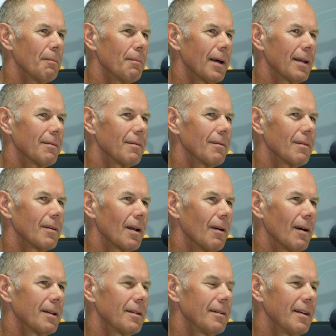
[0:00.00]
But,
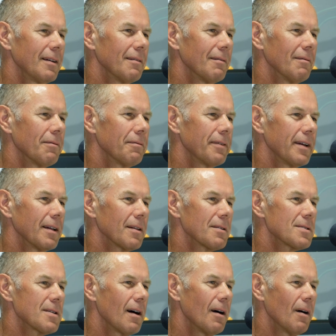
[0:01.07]
I didn't feel
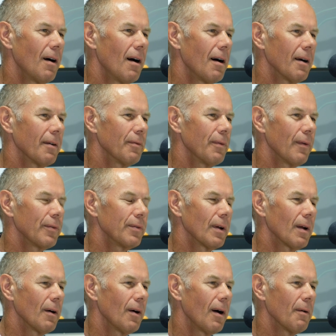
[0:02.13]
as though
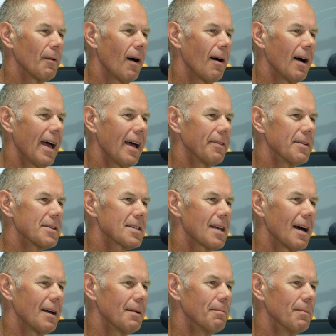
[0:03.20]
I had the
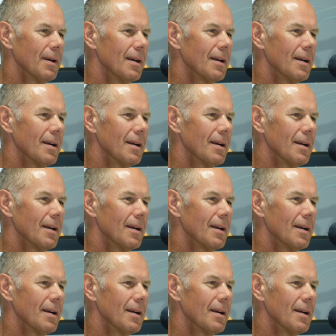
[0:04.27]
same,